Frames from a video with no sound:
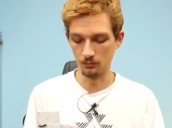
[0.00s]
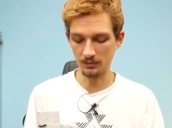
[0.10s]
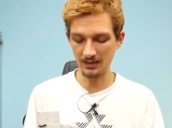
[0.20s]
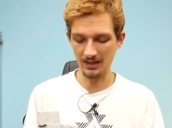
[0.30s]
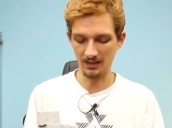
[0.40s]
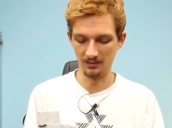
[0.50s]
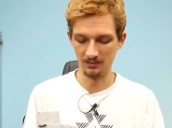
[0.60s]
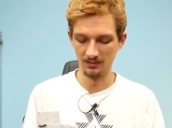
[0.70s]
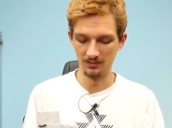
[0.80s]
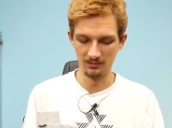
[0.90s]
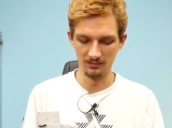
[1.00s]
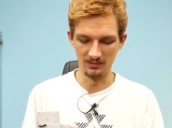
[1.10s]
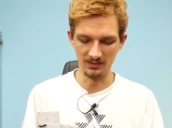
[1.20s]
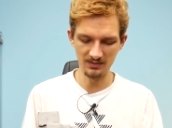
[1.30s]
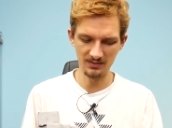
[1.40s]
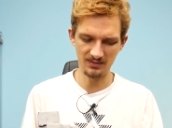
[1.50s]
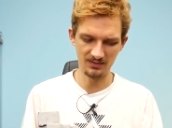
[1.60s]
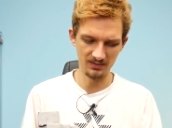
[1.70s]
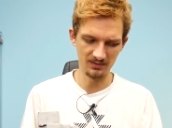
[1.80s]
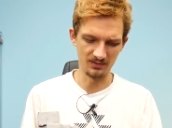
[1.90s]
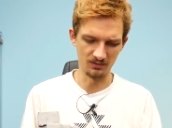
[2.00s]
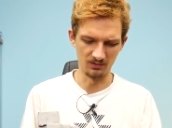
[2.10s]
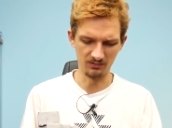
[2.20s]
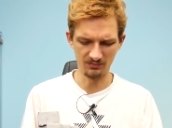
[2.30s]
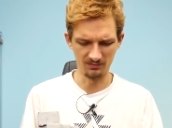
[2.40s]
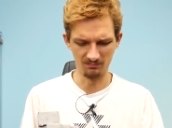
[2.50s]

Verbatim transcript: Okay, this is still soft.